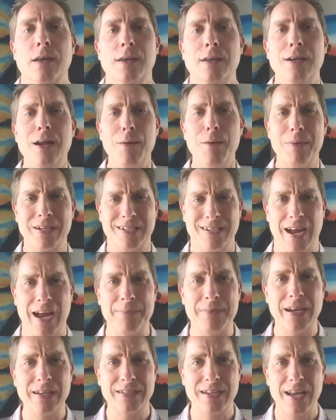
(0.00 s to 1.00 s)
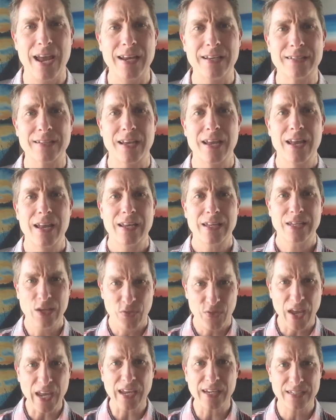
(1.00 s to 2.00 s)
You know how much time that takes? You
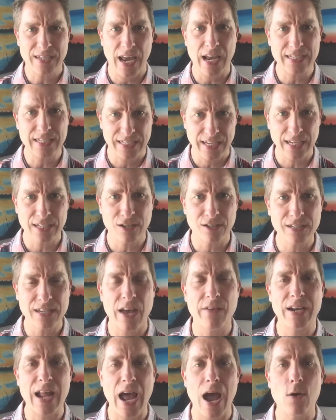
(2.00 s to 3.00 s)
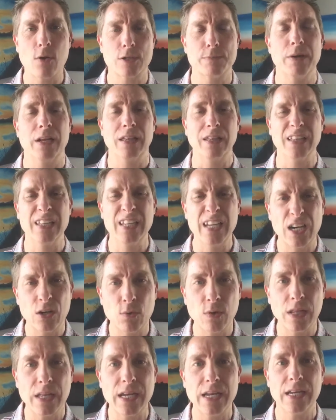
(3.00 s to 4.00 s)
think it takes 6 or 7 hours, but
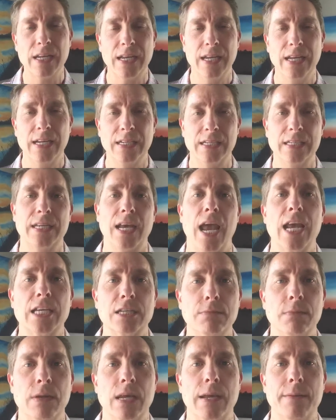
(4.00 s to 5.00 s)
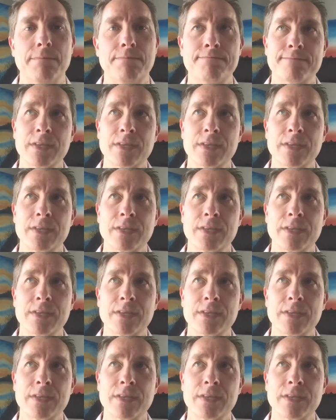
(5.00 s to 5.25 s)
literally it takes me,